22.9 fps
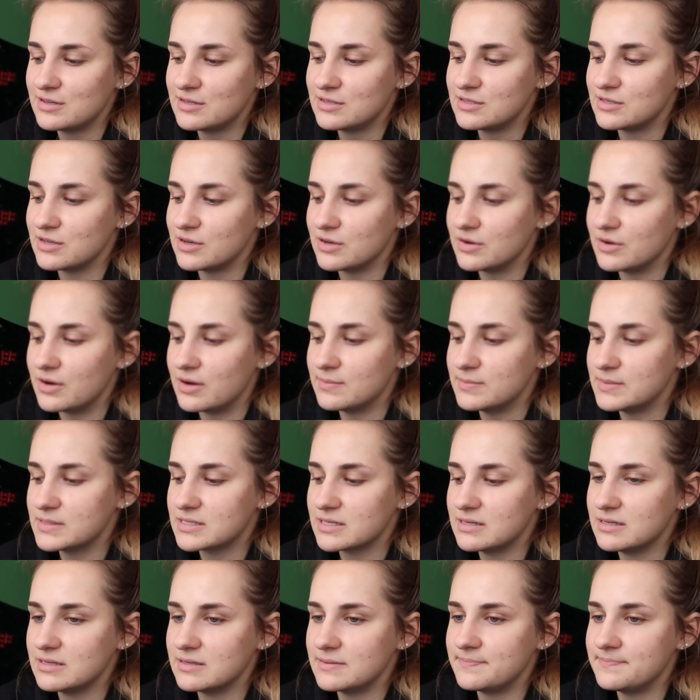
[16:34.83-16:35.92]
So I'm just
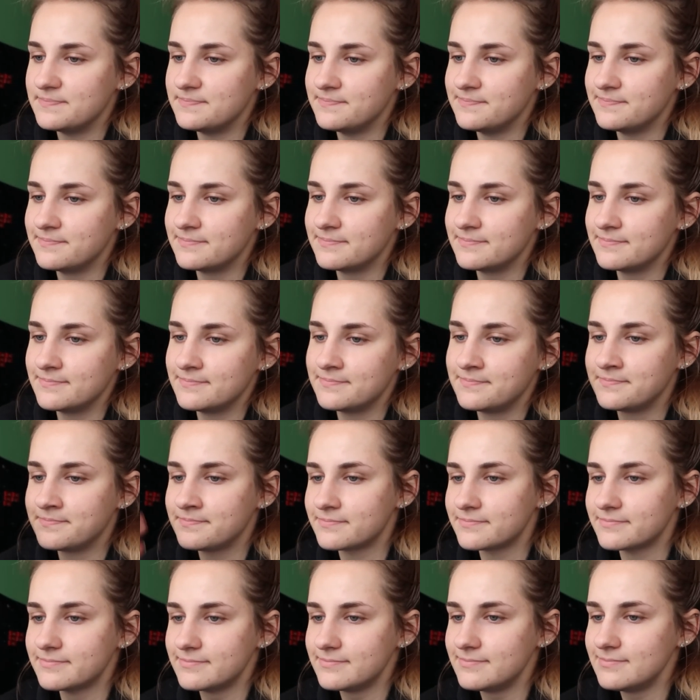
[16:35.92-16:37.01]
gonna
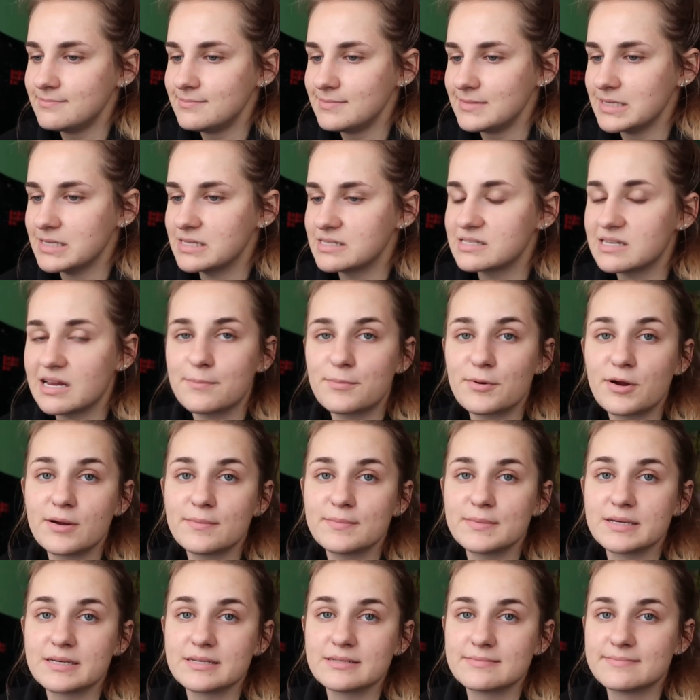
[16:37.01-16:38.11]
stop
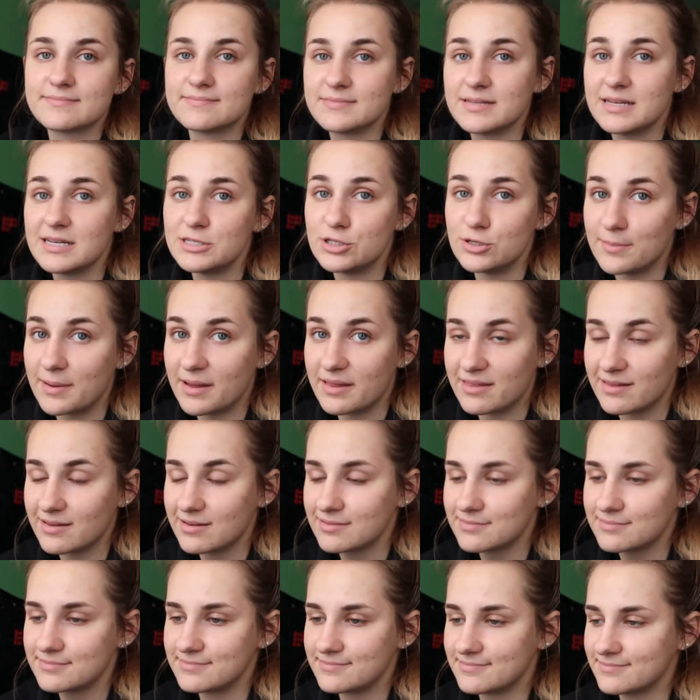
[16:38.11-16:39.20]
rambling and do my thing.